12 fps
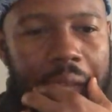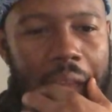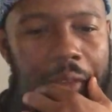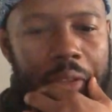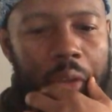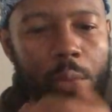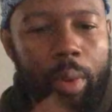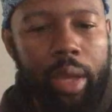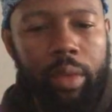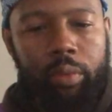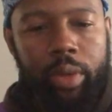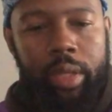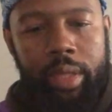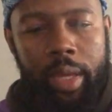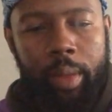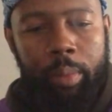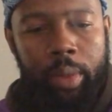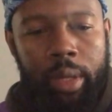I have to go back and read
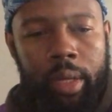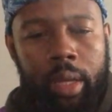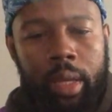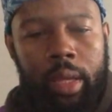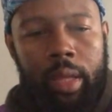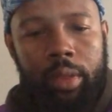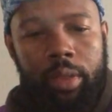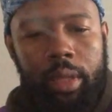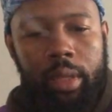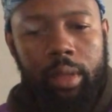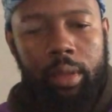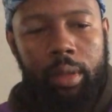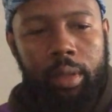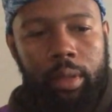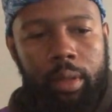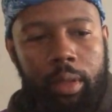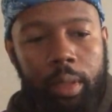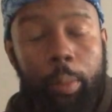that. But the the
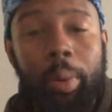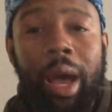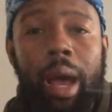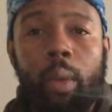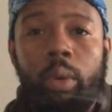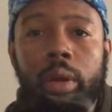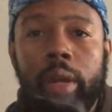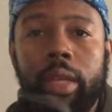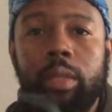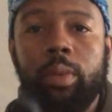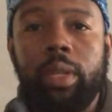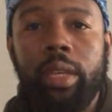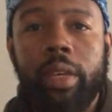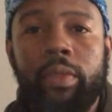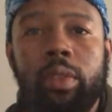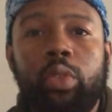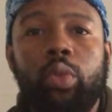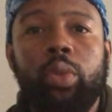the, the power has been
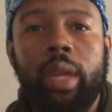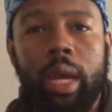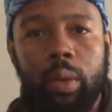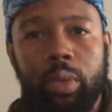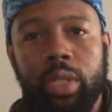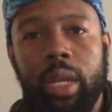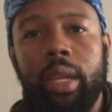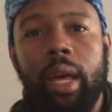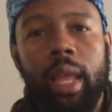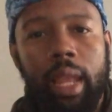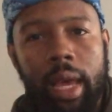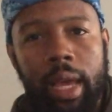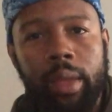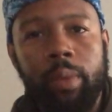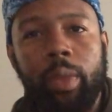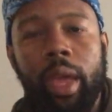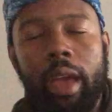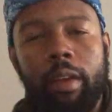given to Yahweh the Alahayim.
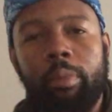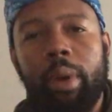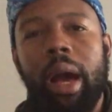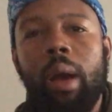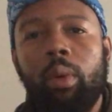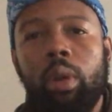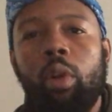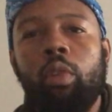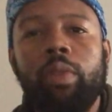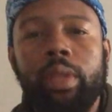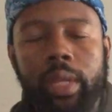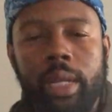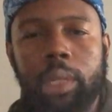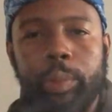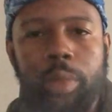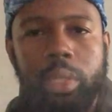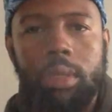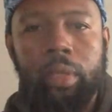They have power over the
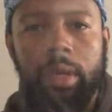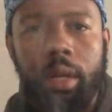elements.